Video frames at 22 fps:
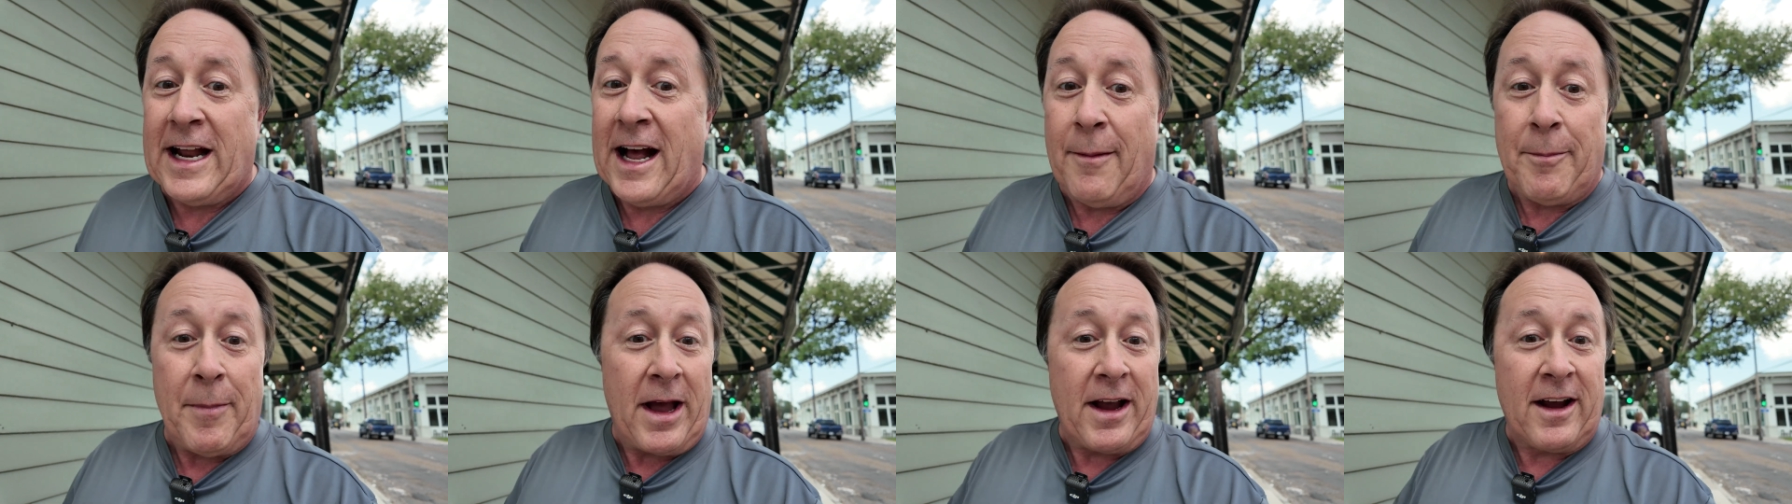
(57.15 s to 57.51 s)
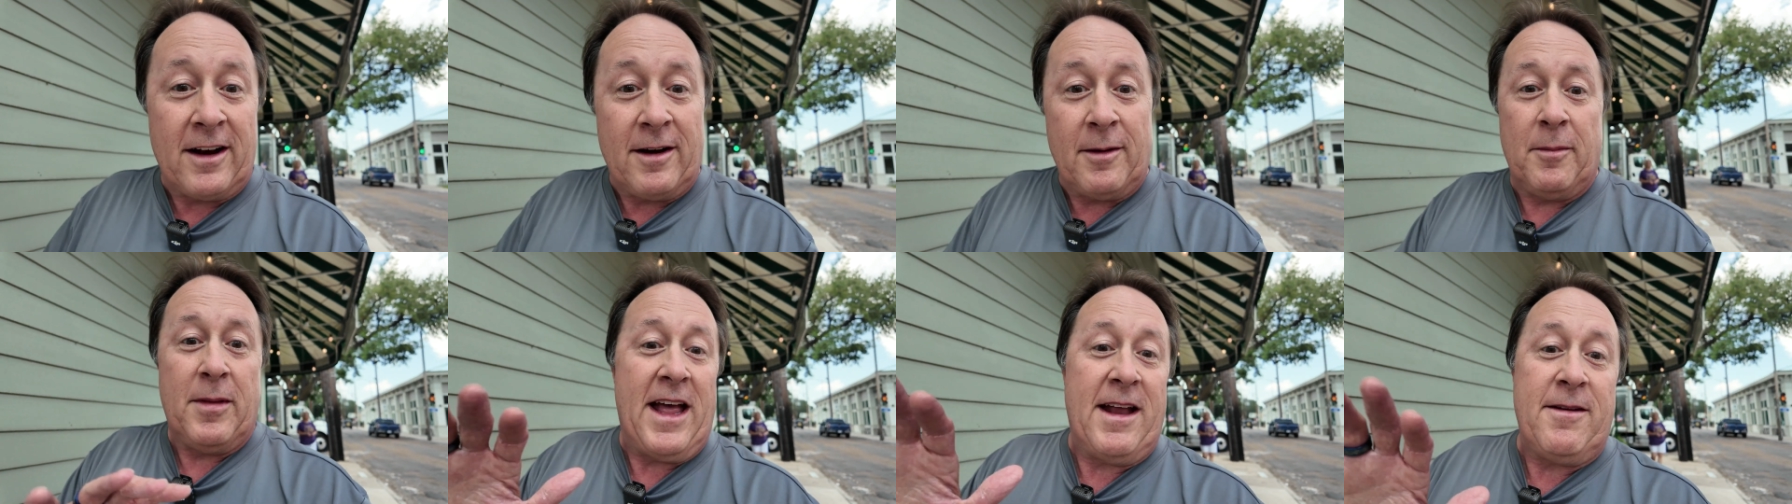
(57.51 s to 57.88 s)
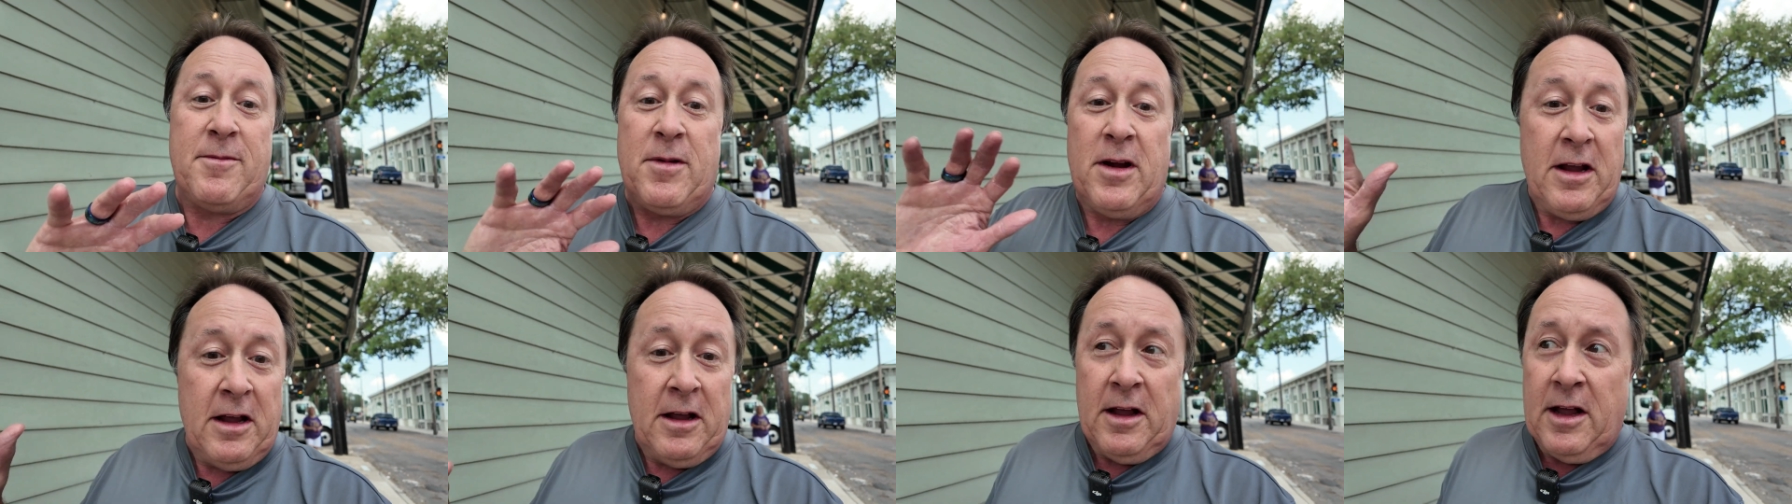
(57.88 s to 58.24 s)
Now I'm not gonna let
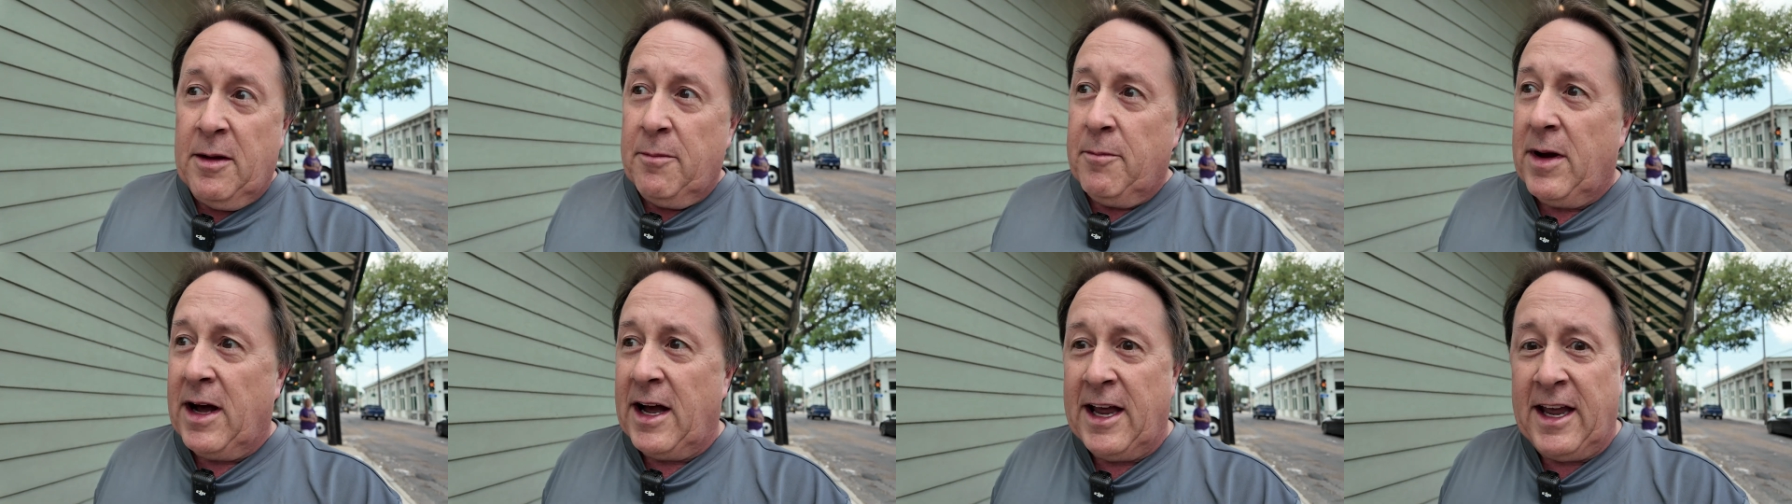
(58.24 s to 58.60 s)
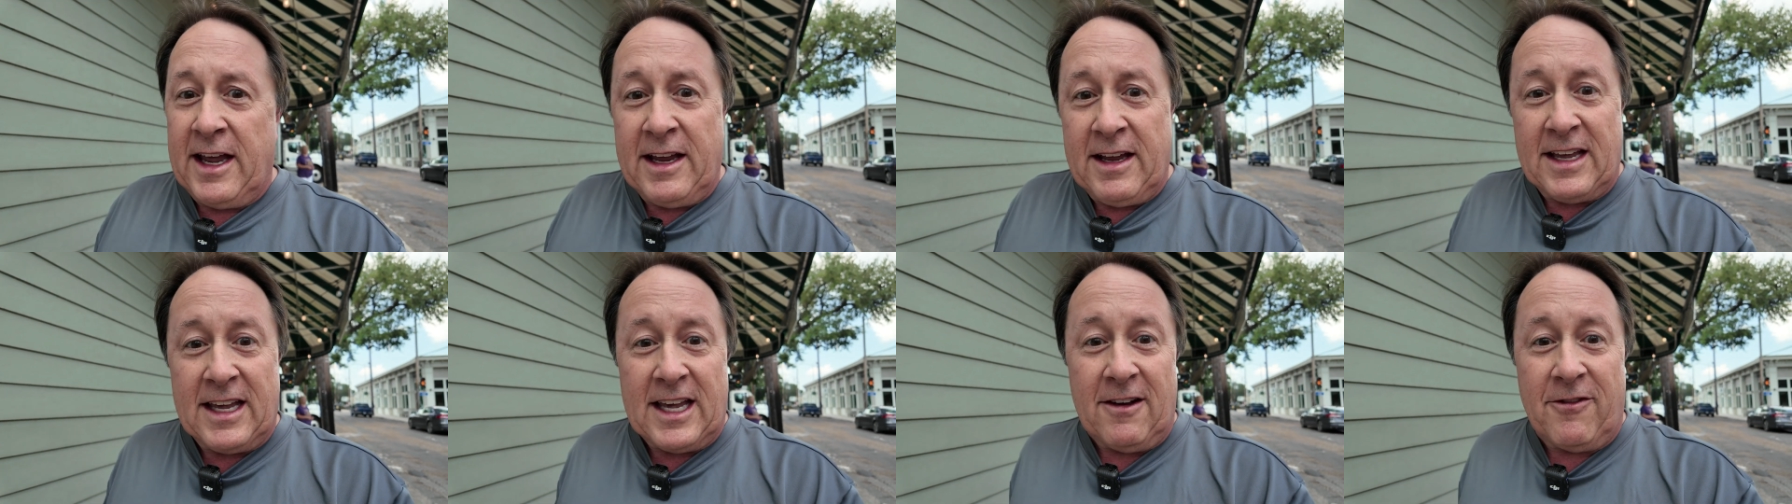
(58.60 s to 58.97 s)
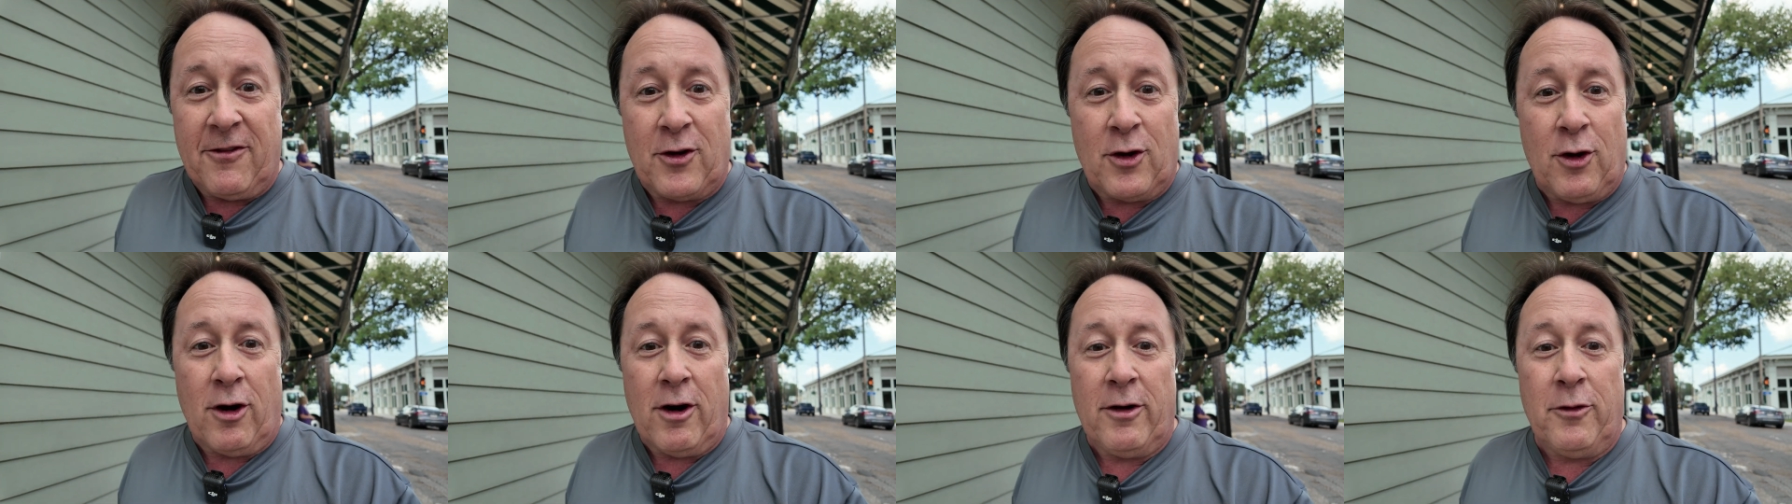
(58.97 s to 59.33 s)
my
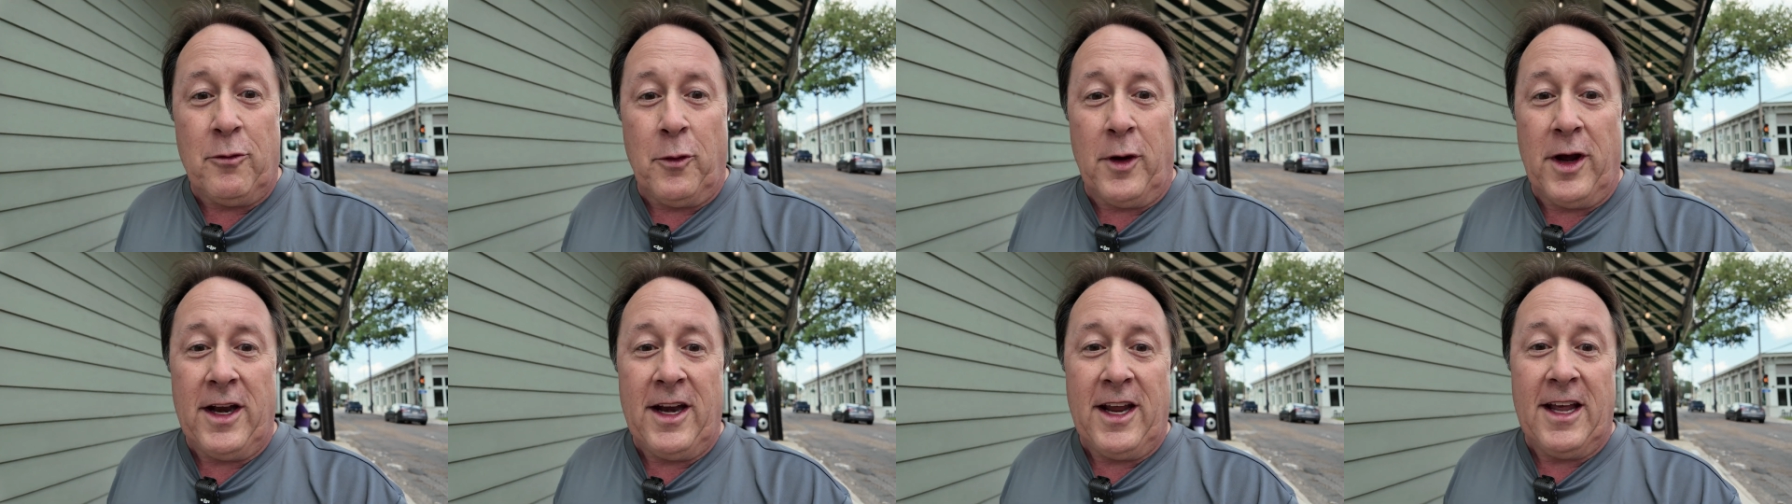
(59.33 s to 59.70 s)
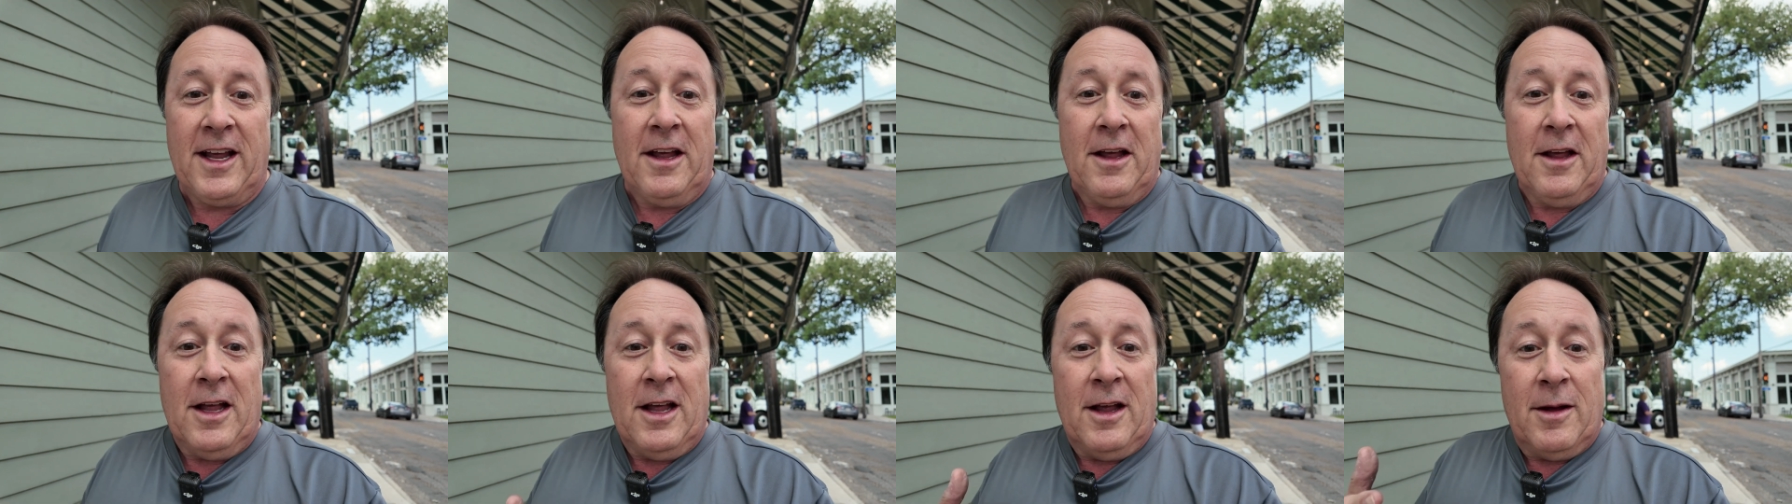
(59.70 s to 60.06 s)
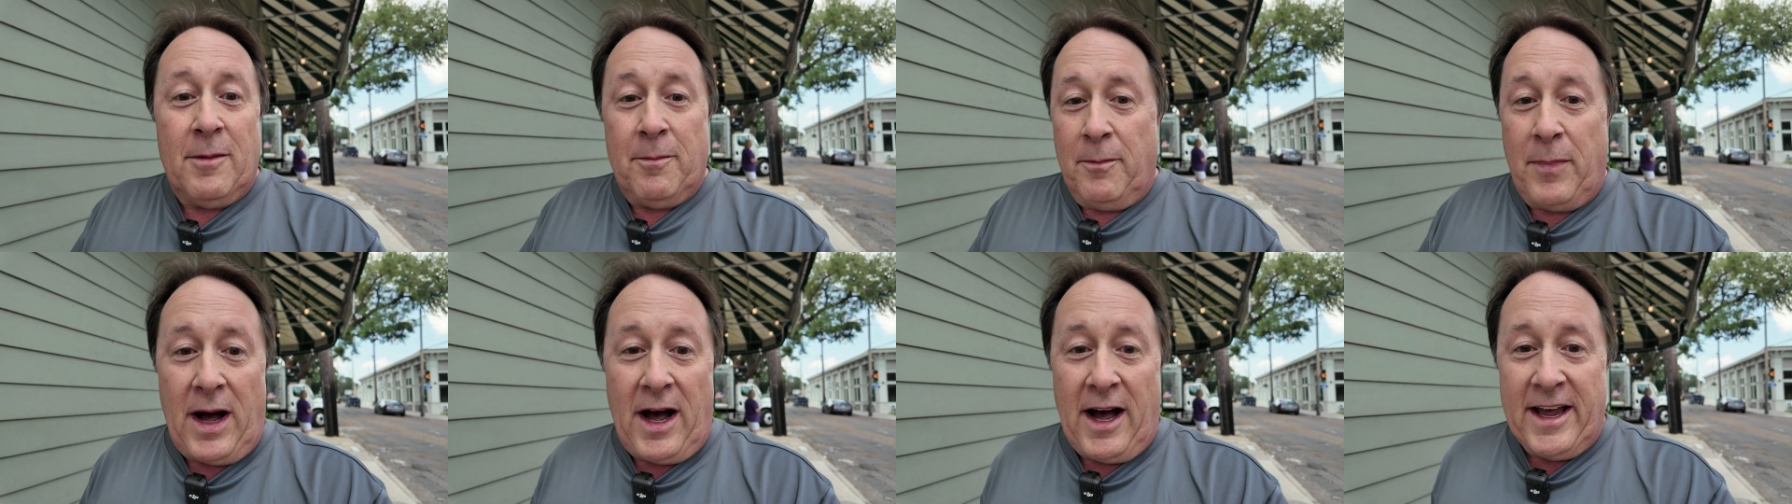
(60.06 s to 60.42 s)
gift card winning
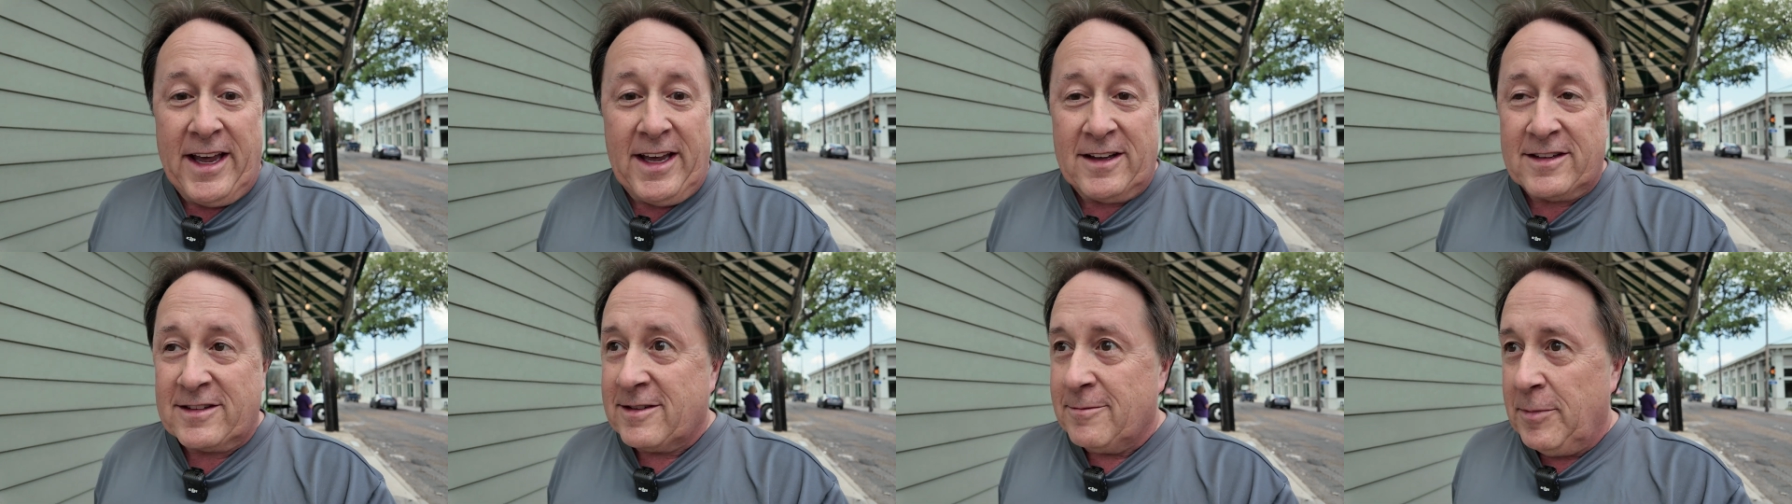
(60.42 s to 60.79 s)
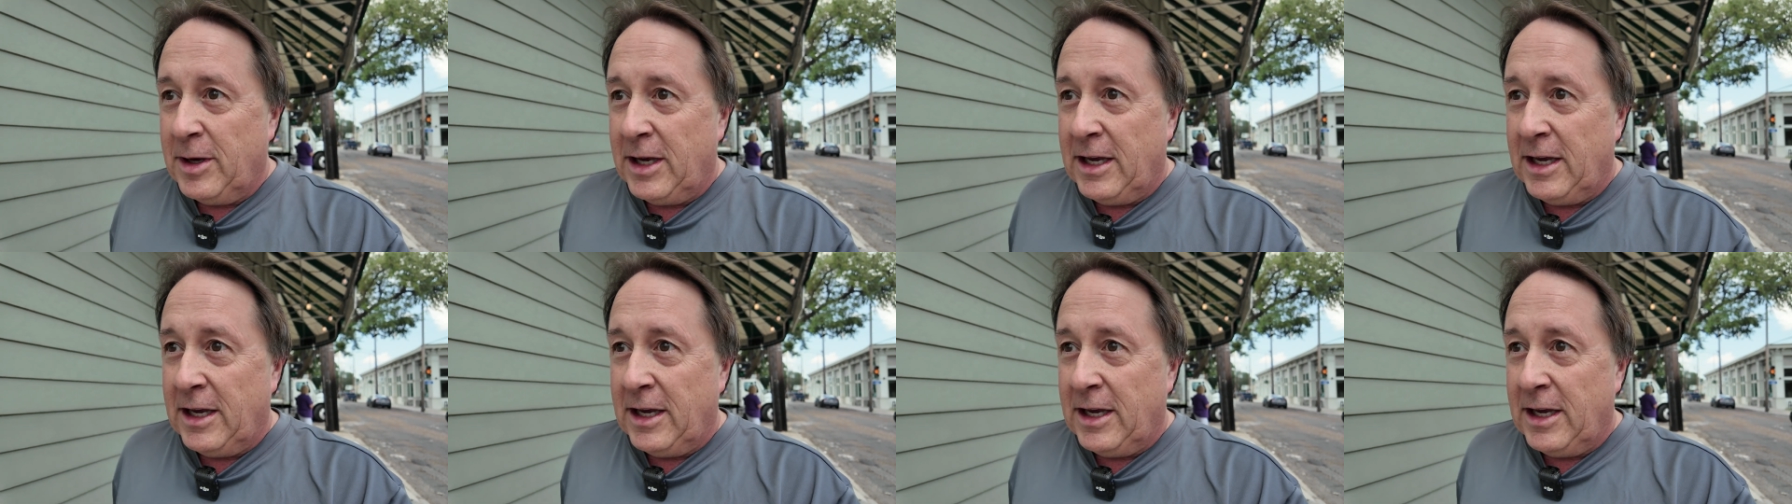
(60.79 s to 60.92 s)
bias